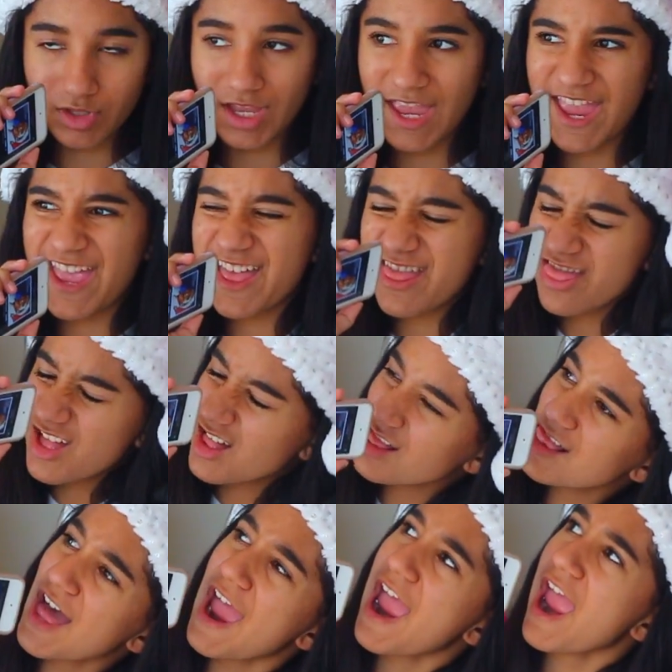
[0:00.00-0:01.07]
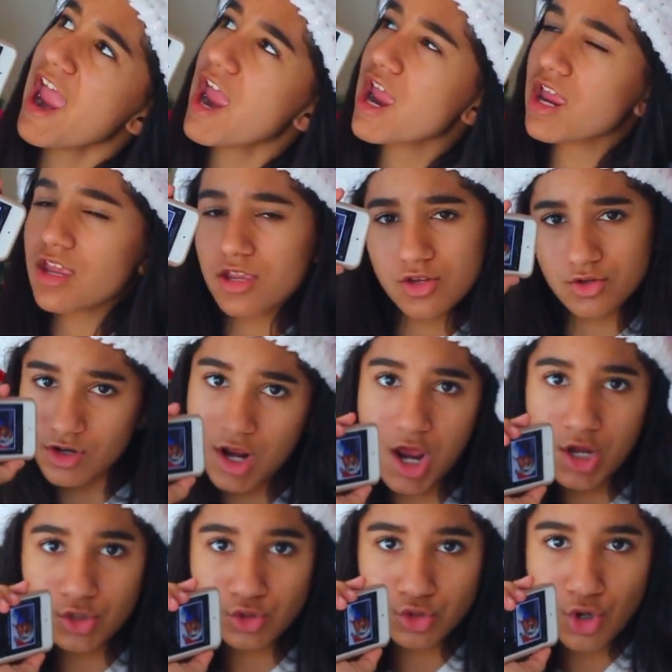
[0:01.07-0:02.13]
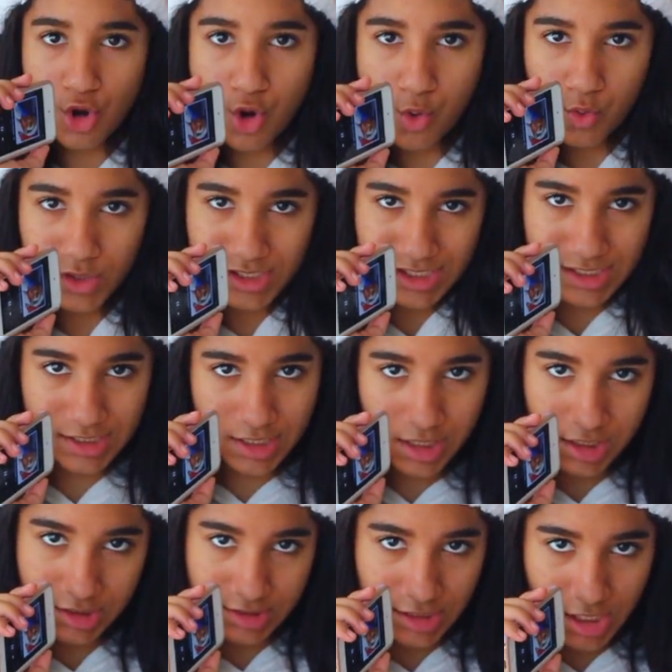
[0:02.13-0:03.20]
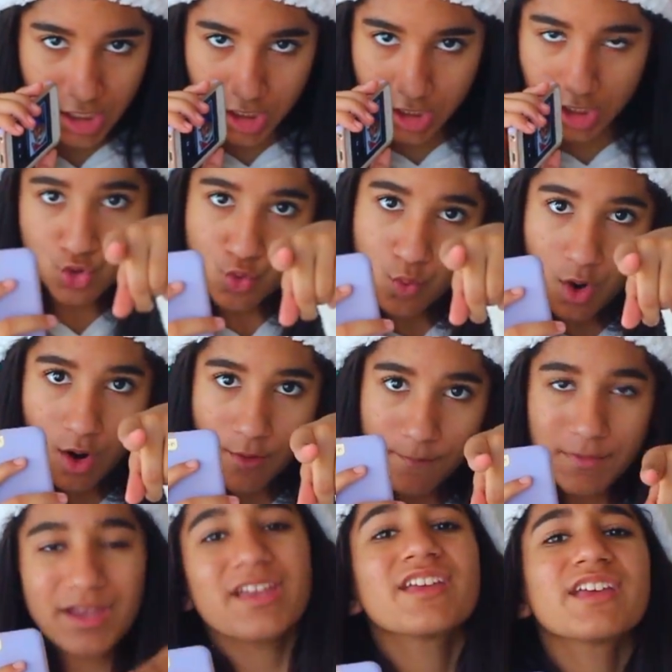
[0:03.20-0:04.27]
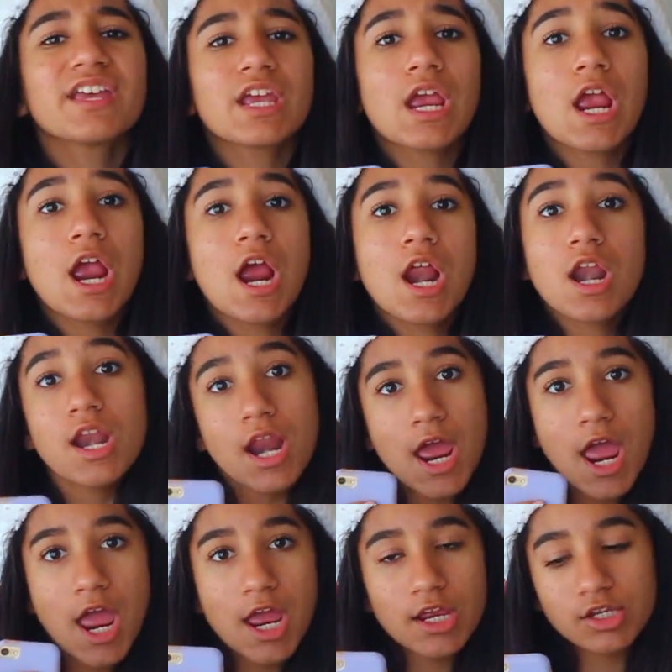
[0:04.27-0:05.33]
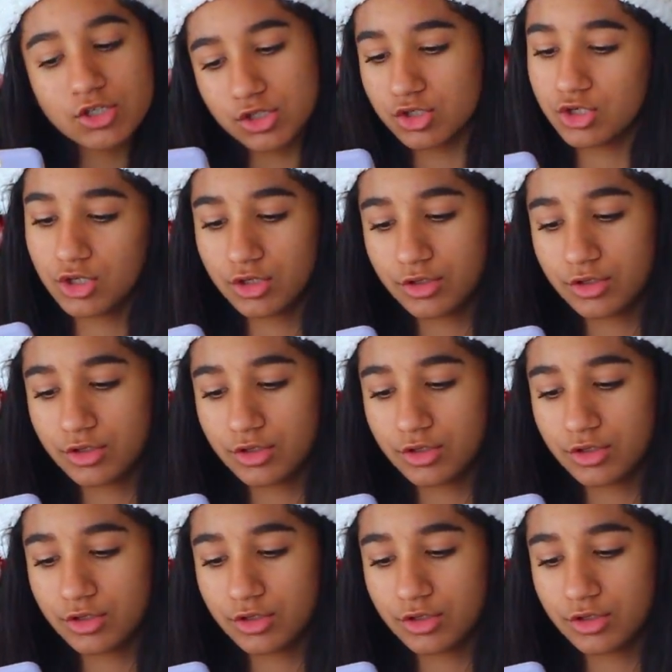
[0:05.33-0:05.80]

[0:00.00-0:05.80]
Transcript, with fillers: in the lane snow is glistening. It won't be here next